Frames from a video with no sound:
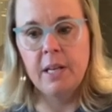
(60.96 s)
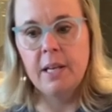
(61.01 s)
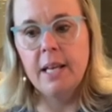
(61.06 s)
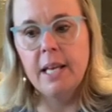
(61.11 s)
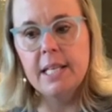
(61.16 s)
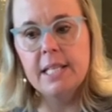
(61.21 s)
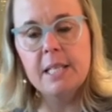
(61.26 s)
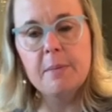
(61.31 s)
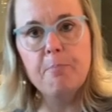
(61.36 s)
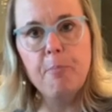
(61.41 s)

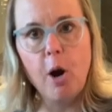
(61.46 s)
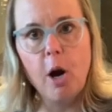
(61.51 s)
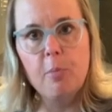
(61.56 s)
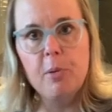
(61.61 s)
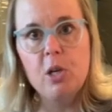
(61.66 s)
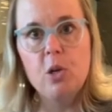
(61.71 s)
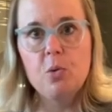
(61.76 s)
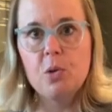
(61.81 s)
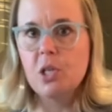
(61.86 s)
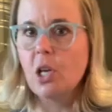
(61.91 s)
some
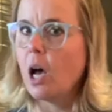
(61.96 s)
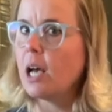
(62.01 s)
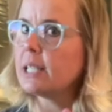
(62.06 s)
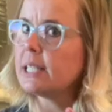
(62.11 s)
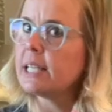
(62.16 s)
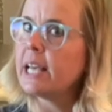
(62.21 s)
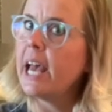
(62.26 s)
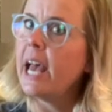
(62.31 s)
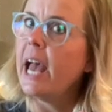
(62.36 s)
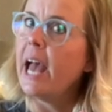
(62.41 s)
barbecue sauce,
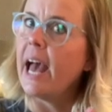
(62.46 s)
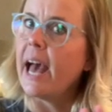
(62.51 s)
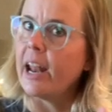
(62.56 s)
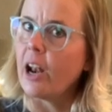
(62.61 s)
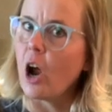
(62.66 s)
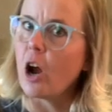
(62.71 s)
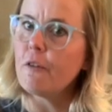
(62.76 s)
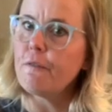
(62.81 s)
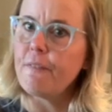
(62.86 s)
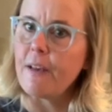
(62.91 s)
and
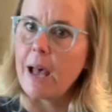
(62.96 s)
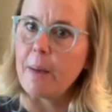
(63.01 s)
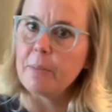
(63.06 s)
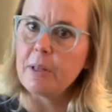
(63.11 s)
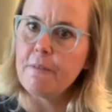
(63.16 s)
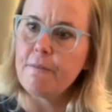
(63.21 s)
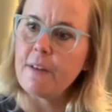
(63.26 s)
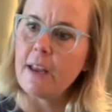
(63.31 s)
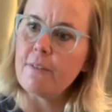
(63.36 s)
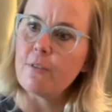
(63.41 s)
our family
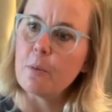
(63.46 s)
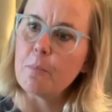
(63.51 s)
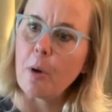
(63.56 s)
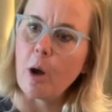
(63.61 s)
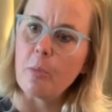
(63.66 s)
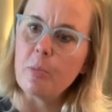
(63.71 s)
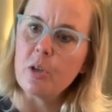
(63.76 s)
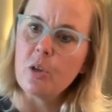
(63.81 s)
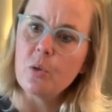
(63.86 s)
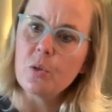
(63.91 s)
favorite
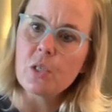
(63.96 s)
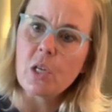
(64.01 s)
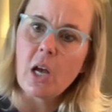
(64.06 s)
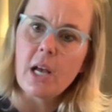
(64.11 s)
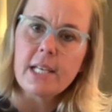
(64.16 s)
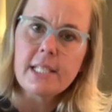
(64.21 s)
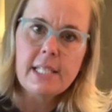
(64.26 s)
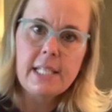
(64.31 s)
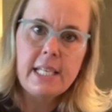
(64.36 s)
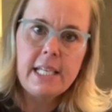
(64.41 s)
barbecue sauce